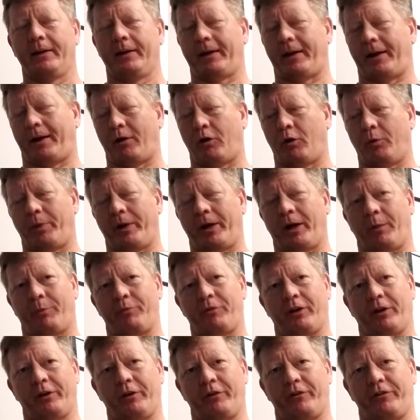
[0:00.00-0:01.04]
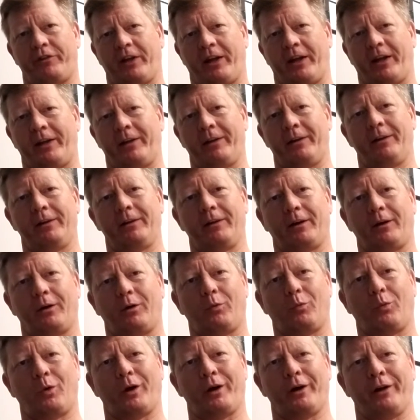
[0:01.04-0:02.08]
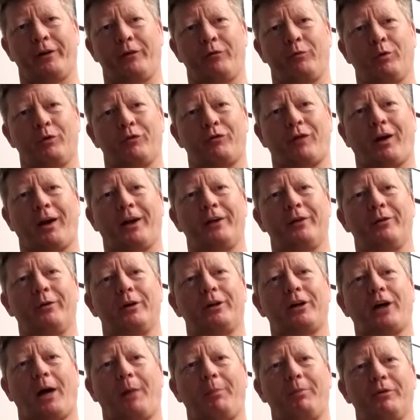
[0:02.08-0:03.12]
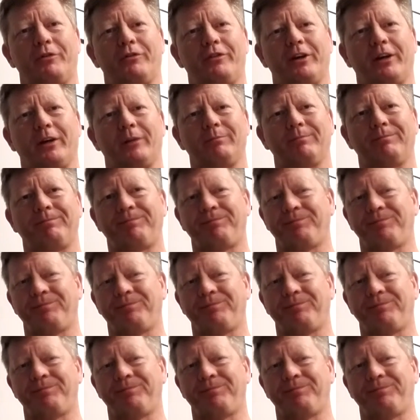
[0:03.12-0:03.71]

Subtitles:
And I hope it helps you understand what it is we're trying to accomplish here.